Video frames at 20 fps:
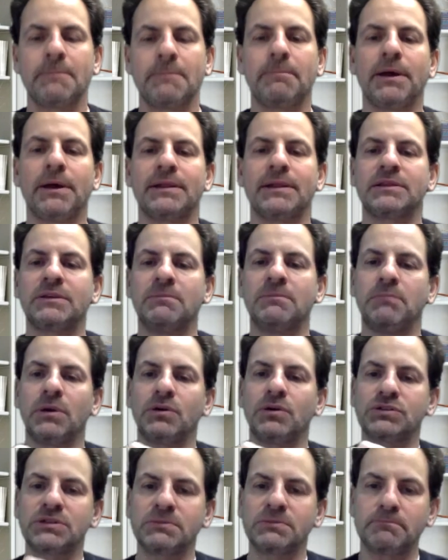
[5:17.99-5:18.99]
But the
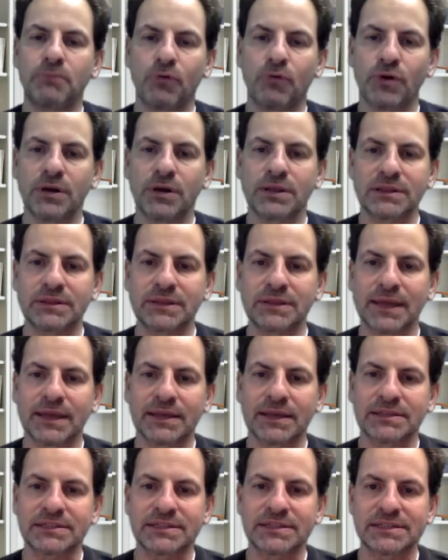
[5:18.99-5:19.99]
most important
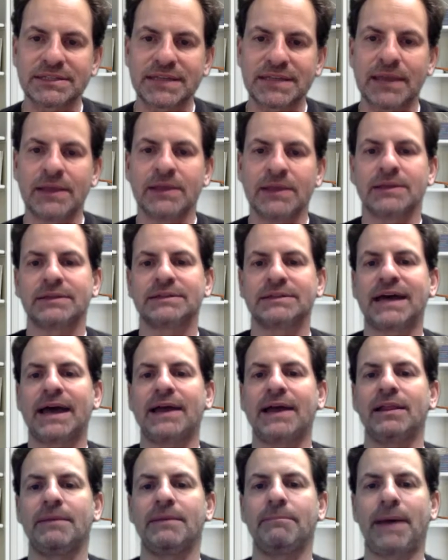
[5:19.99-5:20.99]
thing is to say,
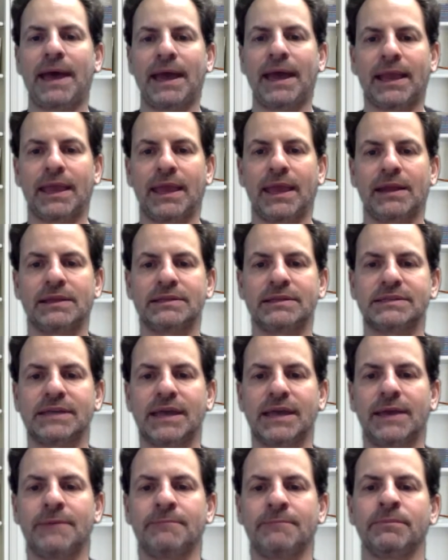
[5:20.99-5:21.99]
dial it back in and
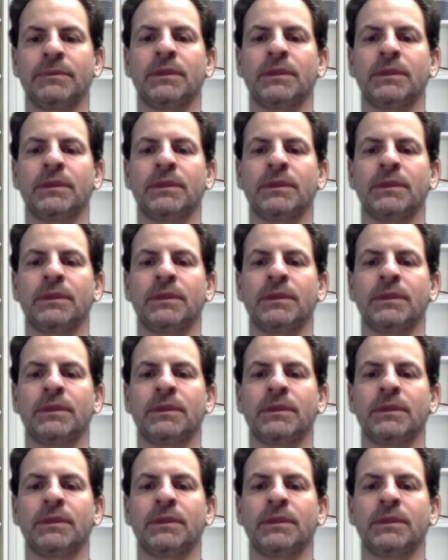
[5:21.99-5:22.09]
say,